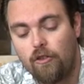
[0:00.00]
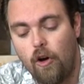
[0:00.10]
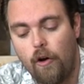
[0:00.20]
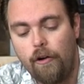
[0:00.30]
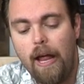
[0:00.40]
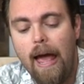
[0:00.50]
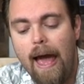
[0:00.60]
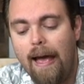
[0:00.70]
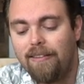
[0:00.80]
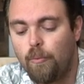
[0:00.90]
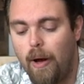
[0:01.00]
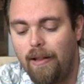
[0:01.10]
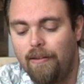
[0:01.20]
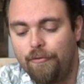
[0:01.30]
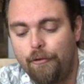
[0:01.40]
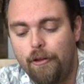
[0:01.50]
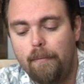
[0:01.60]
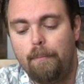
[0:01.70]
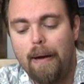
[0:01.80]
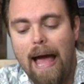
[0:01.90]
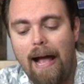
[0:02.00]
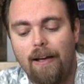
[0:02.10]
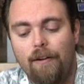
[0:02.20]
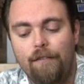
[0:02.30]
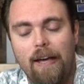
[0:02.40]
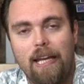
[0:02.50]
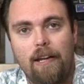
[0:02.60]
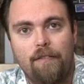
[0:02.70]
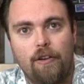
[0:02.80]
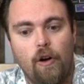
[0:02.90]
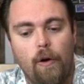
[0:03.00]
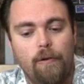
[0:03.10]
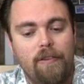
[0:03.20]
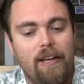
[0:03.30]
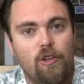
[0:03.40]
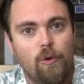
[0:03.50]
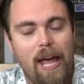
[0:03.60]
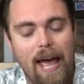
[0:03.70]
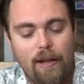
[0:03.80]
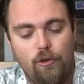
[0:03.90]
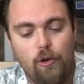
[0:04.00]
card as well as for the back of any of the cards in your hand.